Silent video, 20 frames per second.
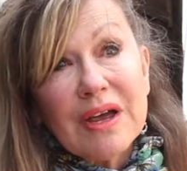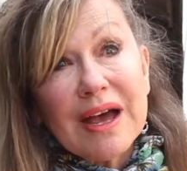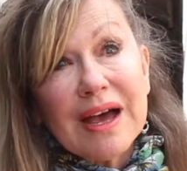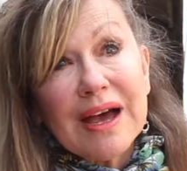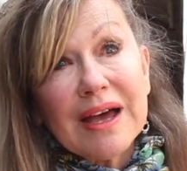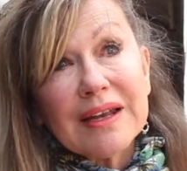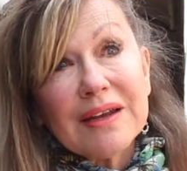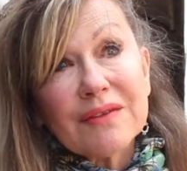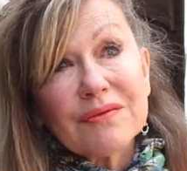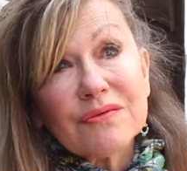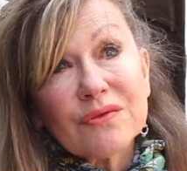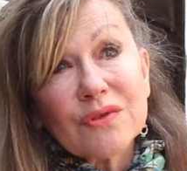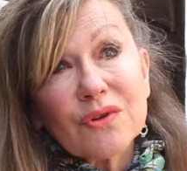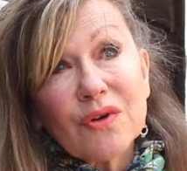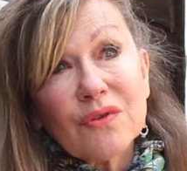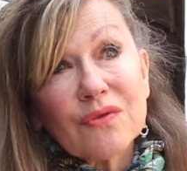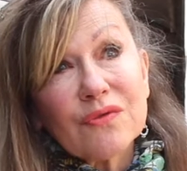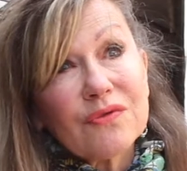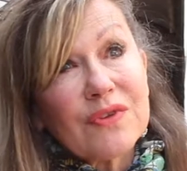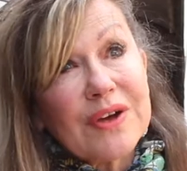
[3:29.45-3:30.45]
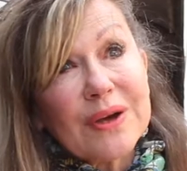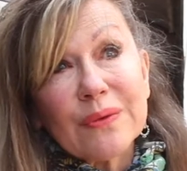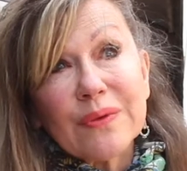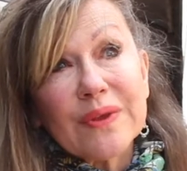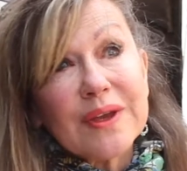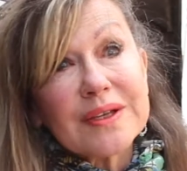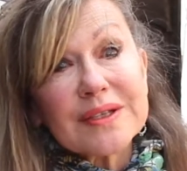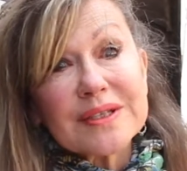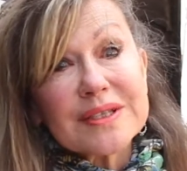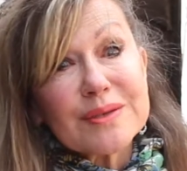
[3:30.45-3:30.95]
and I've not found
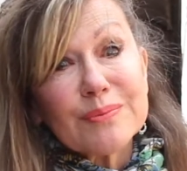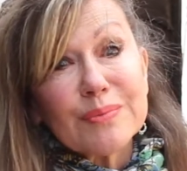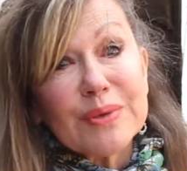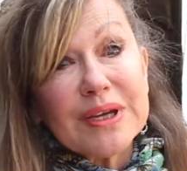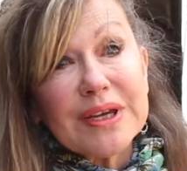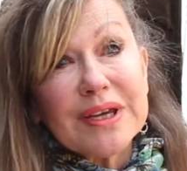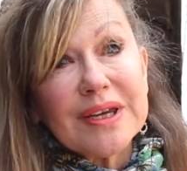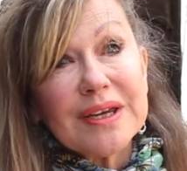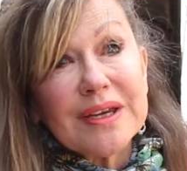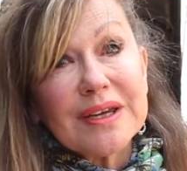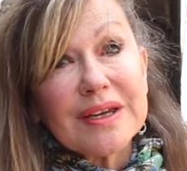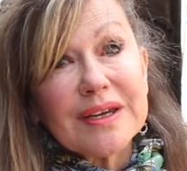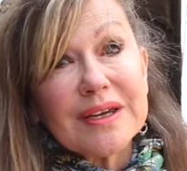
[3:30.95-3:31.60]
that to be